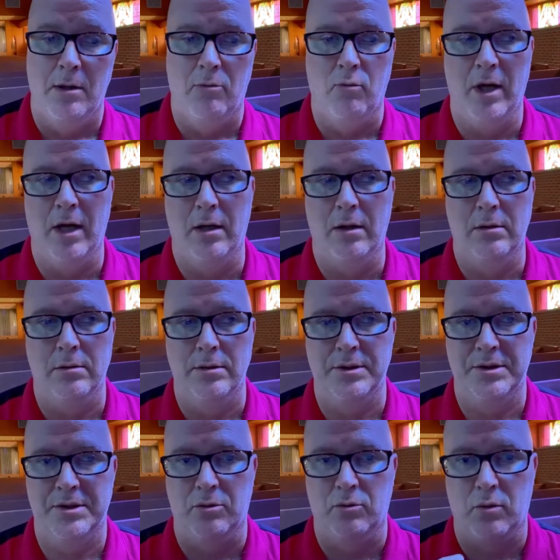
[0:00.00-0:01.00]
Well,
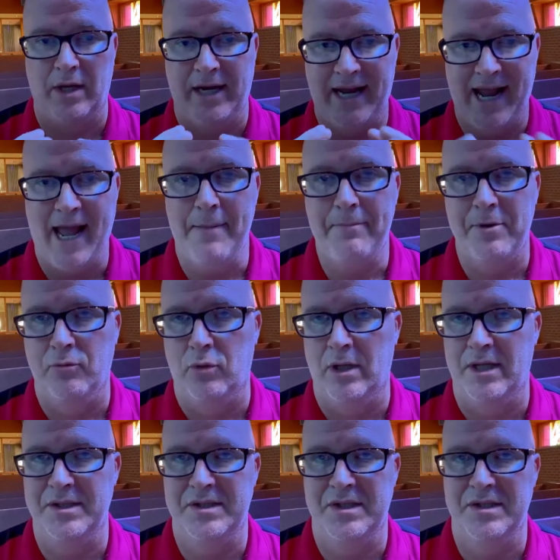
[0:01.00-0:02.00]
so what happened
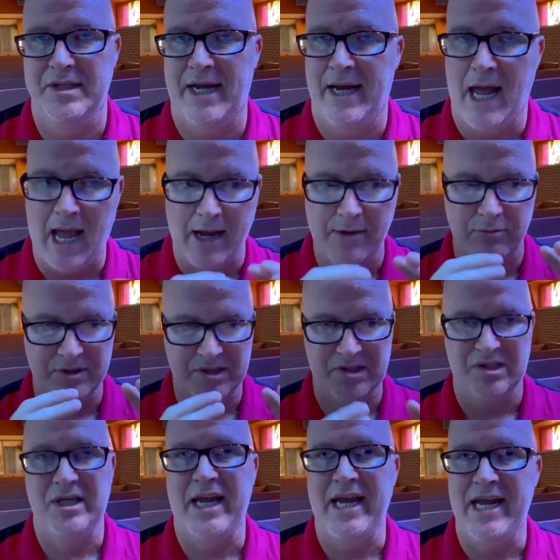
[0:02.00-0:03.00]
was is that I was
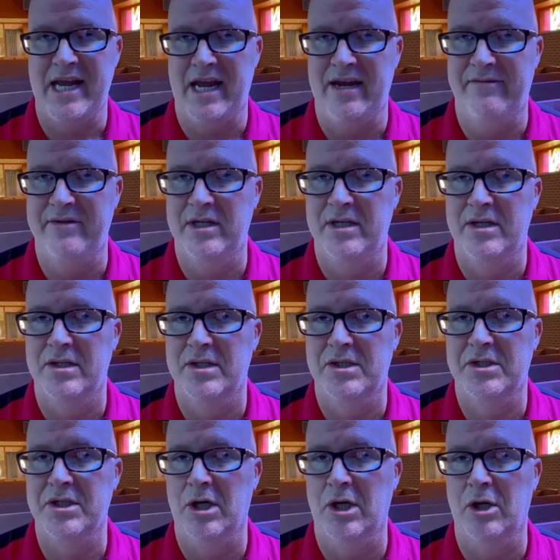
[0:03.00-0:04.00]
saved,
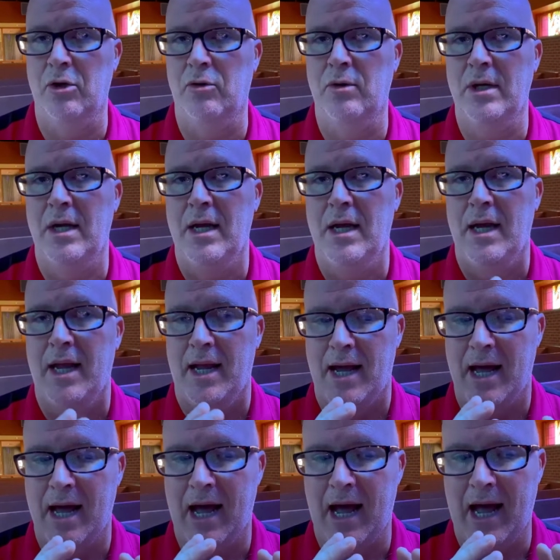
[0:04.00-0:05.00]
so
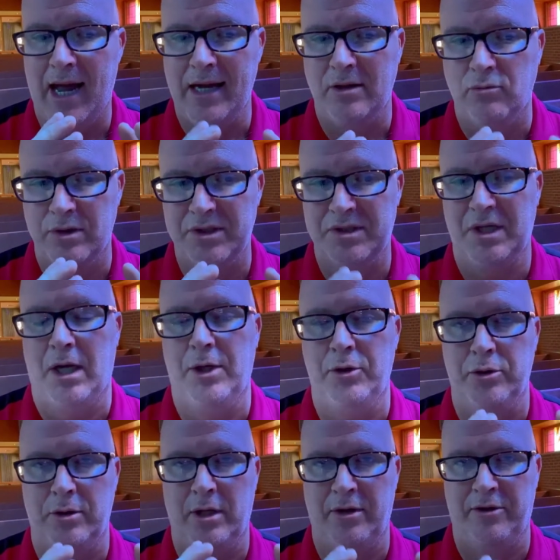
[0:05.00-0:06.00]
I was
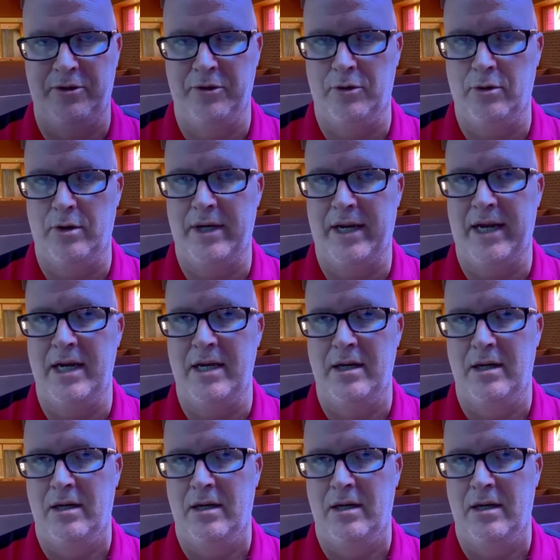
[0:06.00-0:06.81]
under authority.